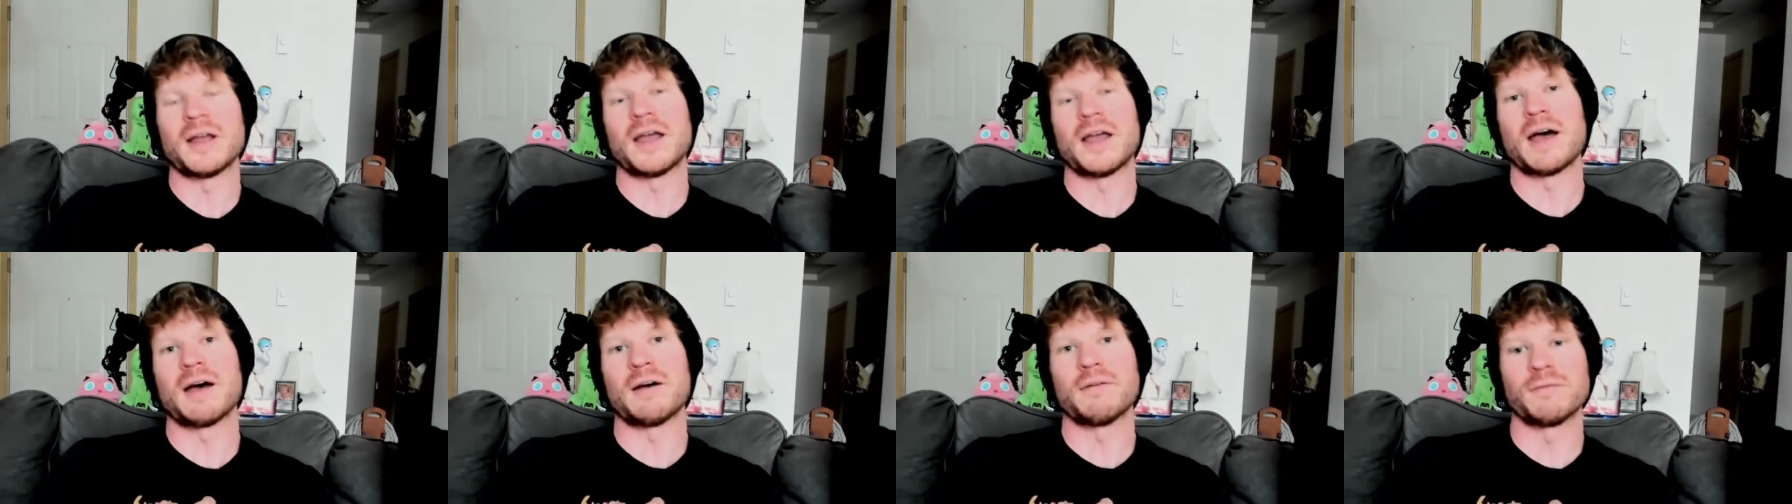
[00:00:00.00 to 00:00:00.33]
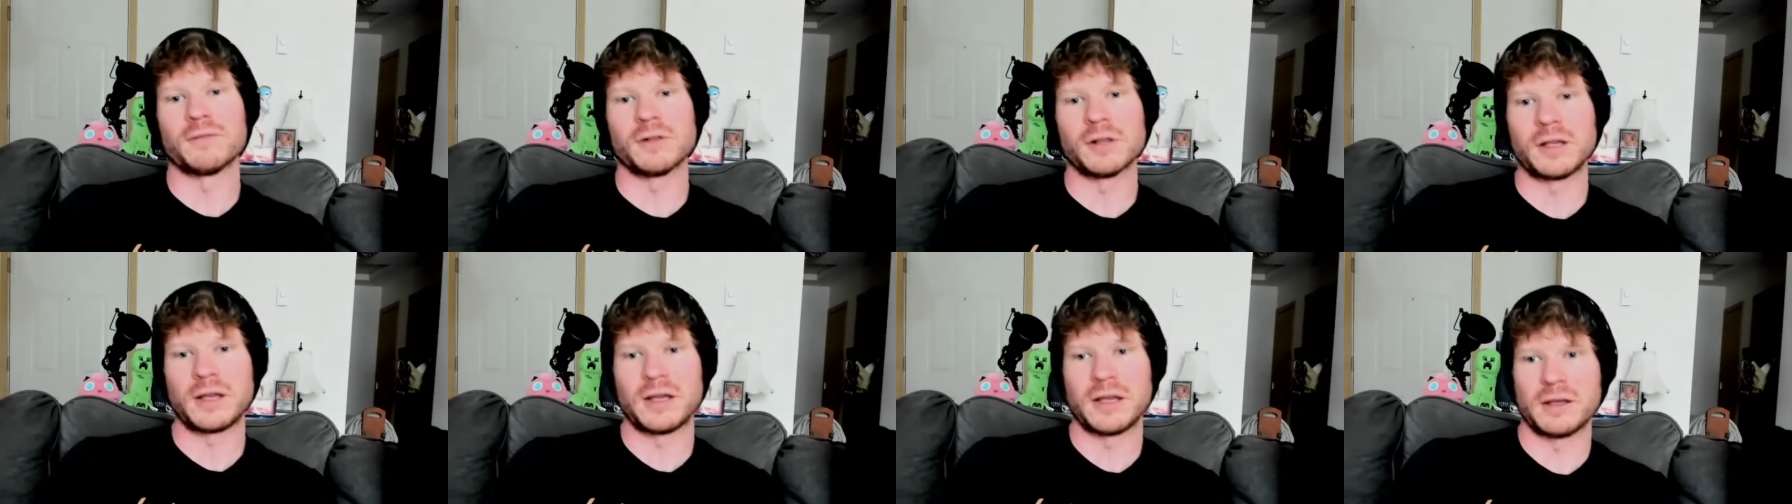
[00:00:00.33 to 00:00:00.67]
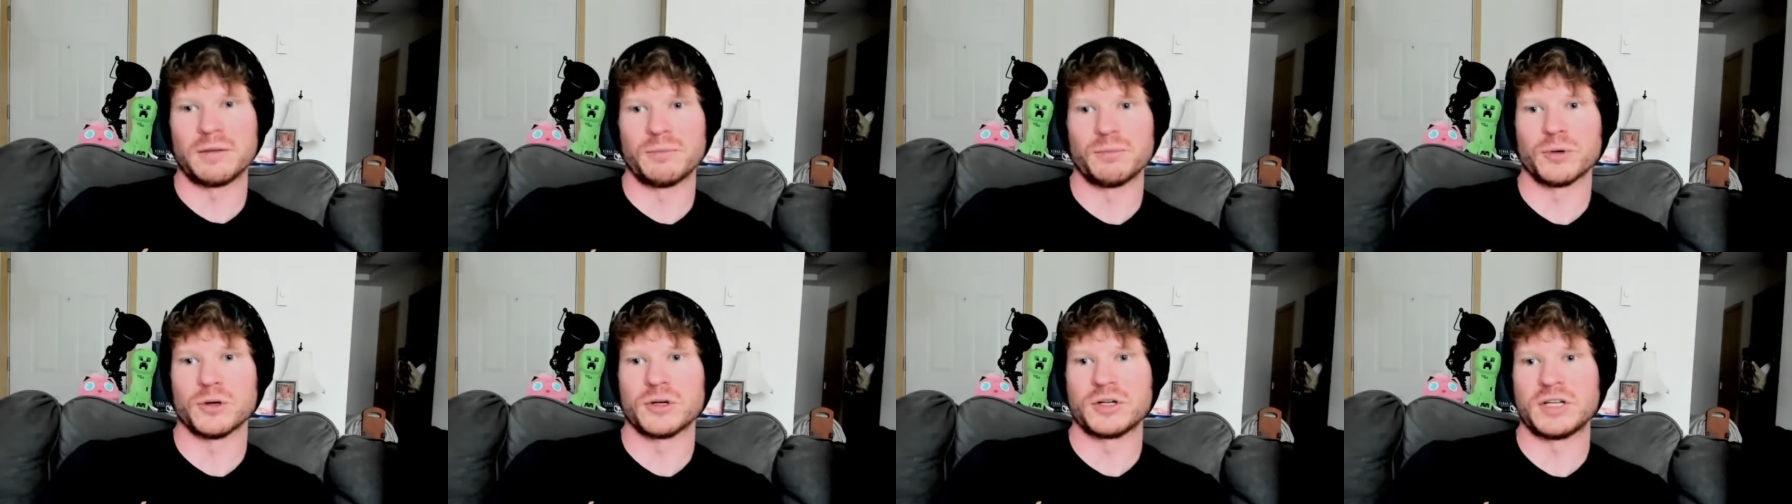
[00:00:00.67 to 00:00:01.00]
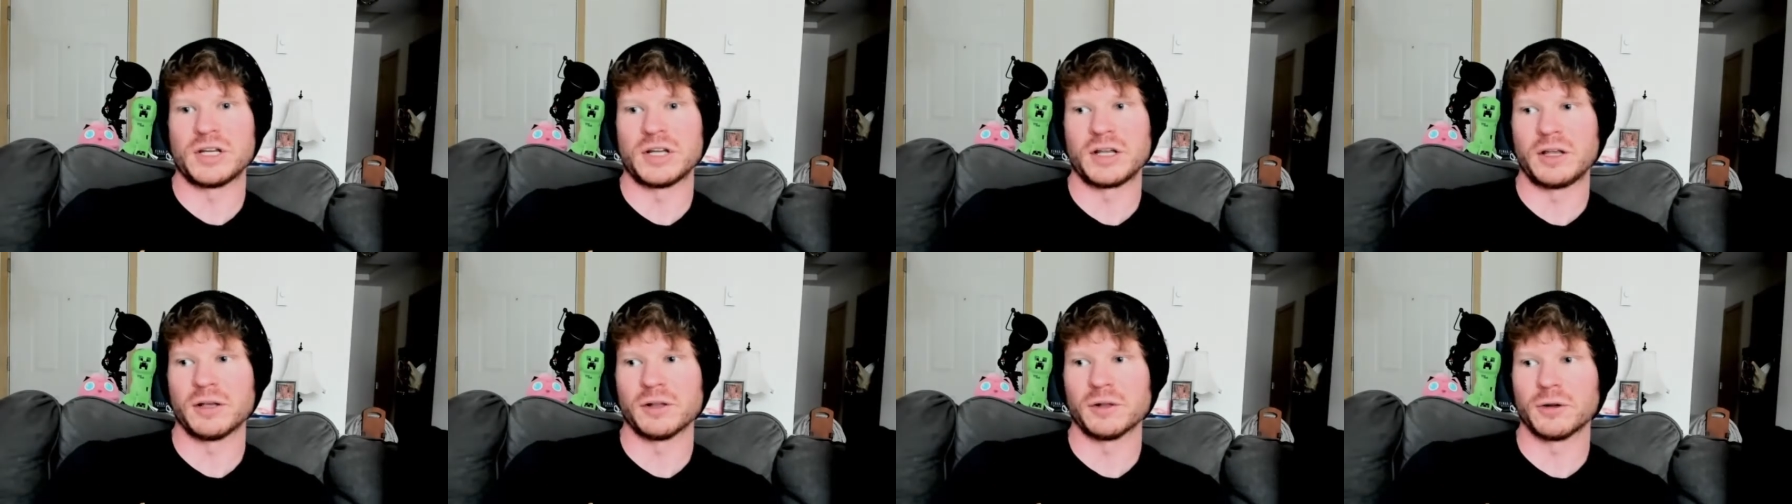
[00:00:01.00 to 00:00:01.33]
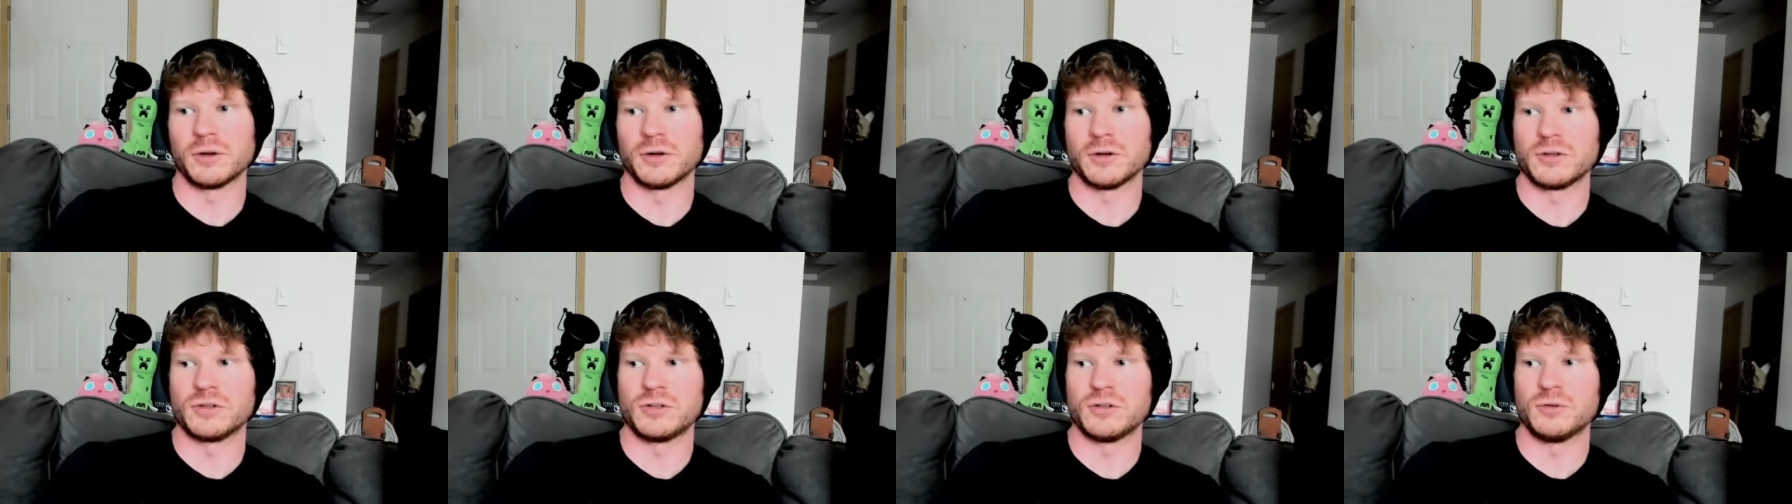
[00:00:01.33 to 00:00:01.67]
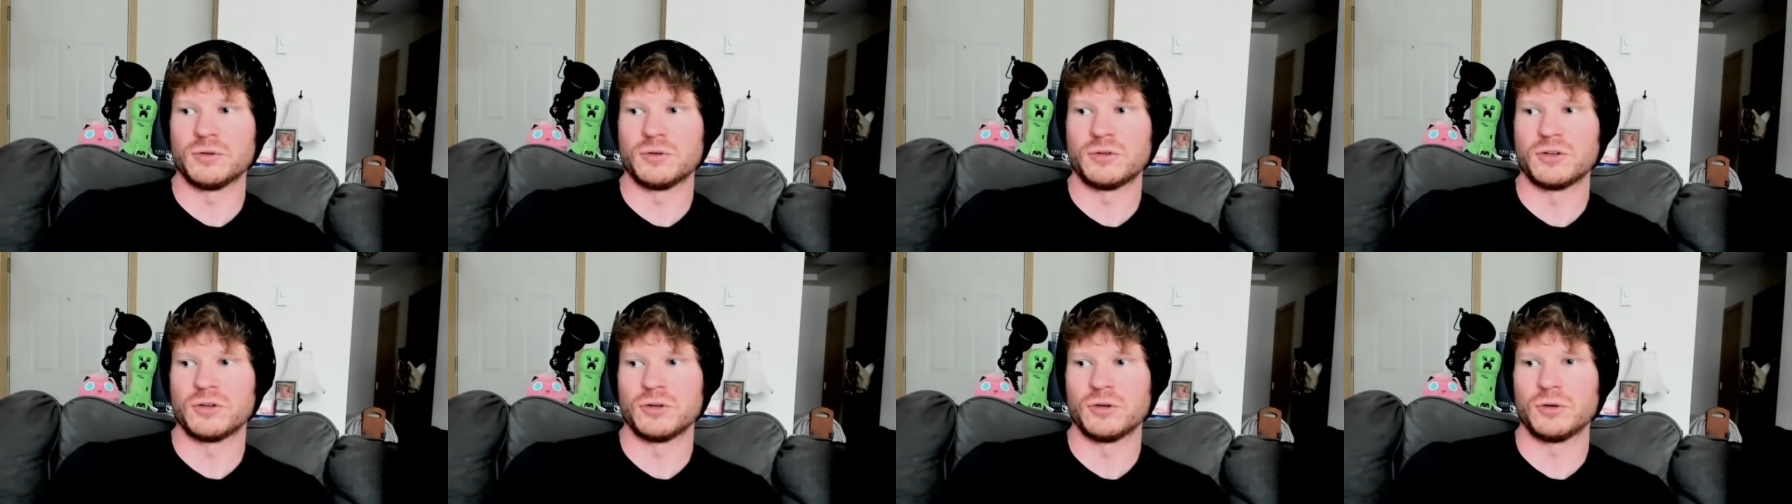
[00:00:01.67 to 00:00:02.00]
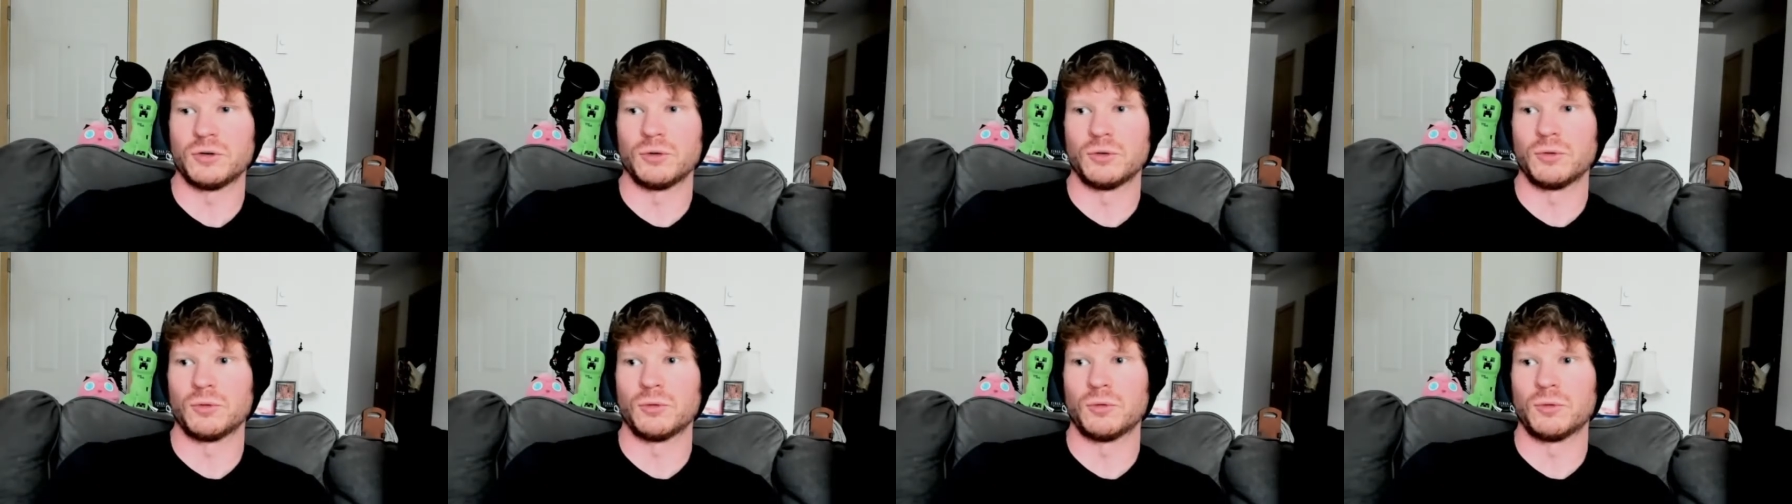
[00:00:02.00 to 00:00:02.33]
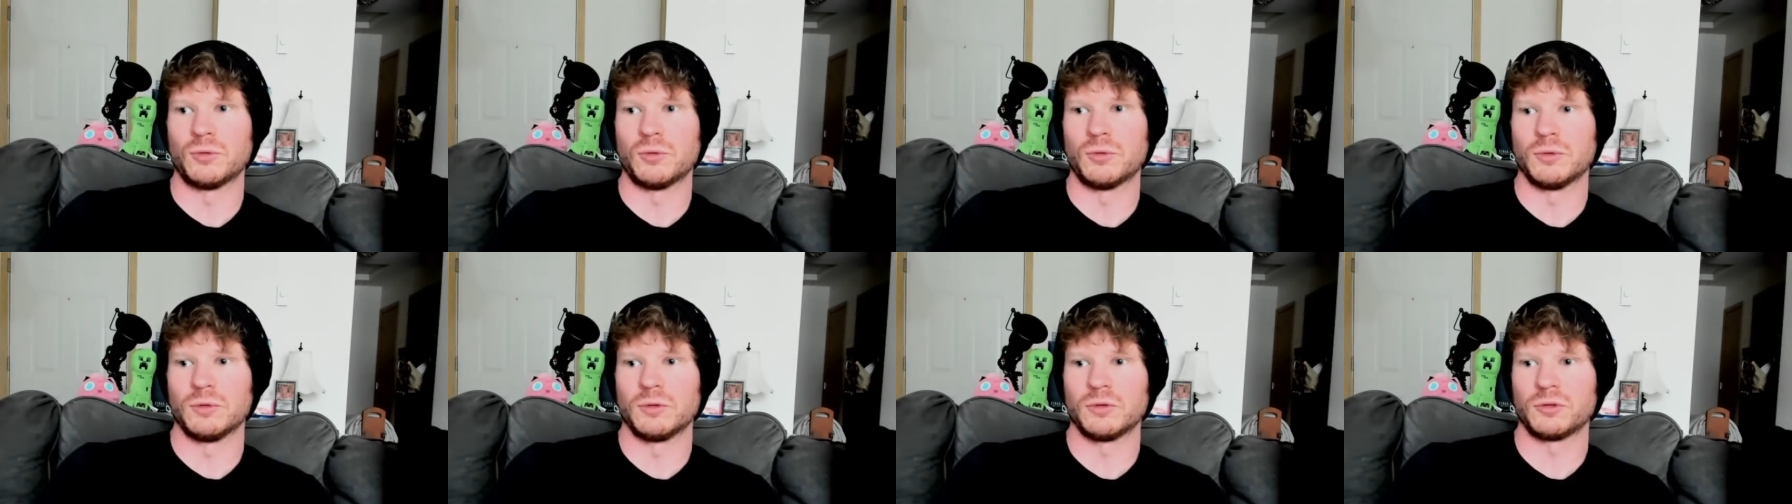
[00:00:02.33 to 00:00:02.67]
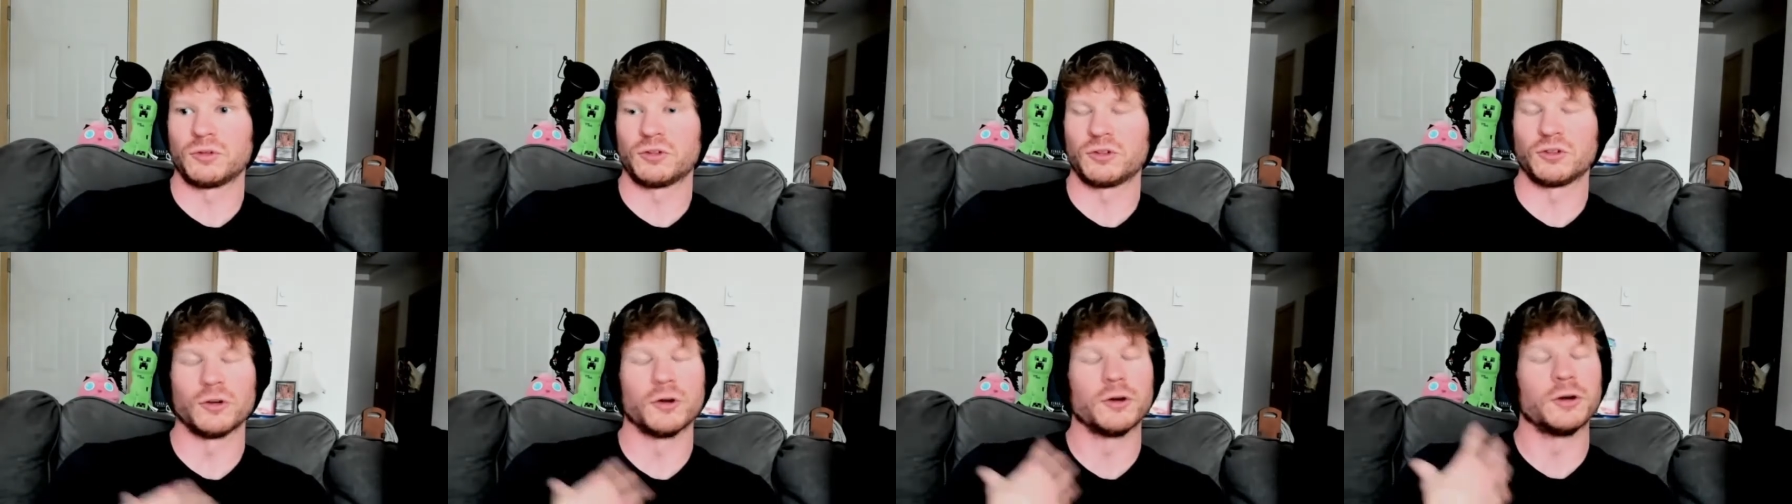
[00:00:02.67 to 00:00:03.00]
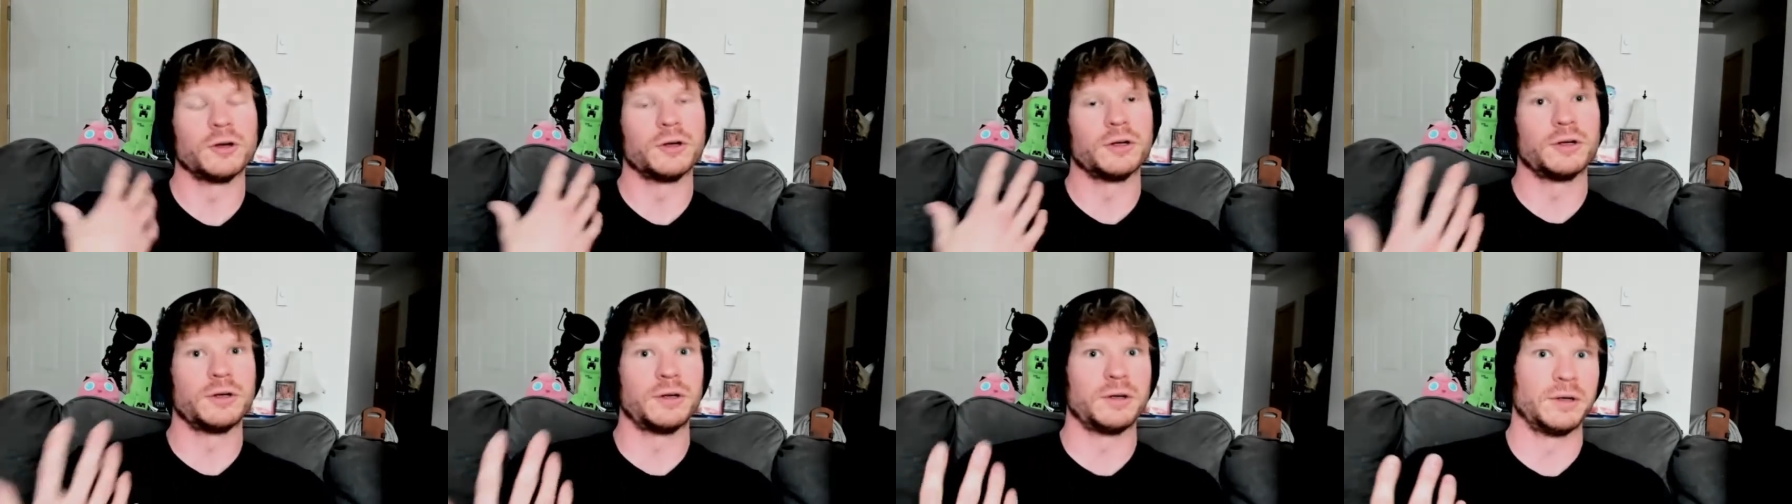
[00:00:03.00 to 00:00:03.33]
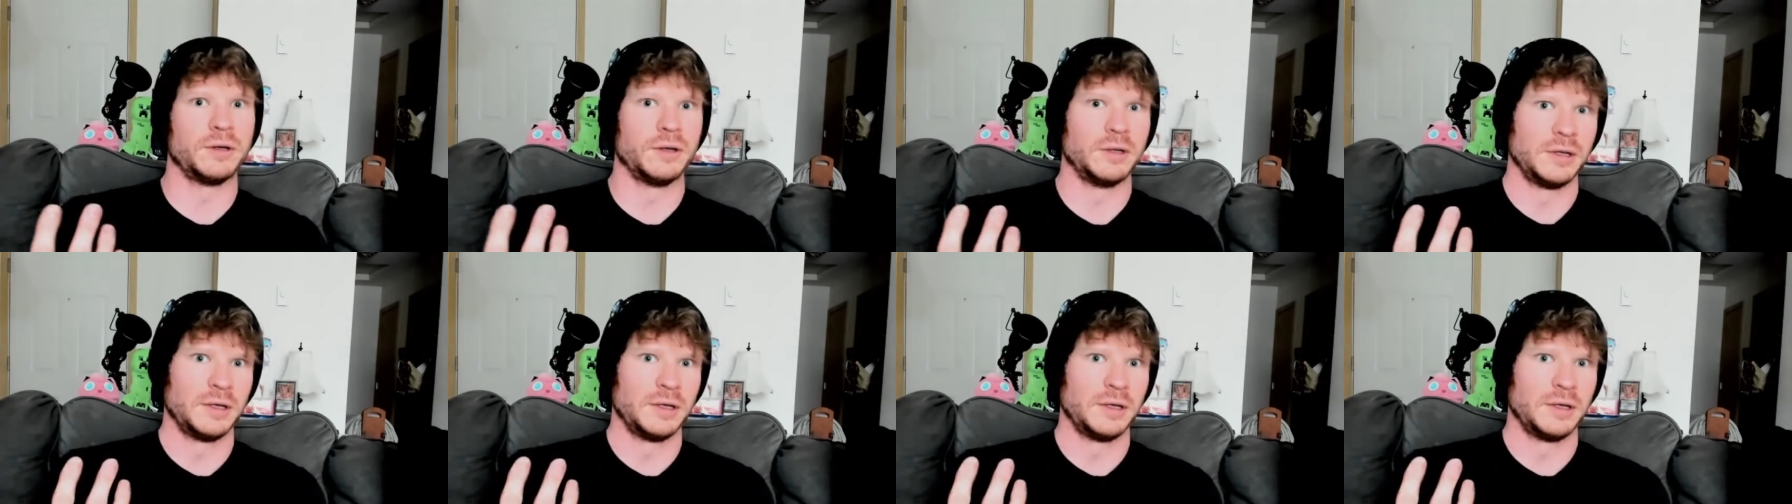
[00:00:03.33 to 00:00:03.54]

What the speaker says: heavily in particular due to certain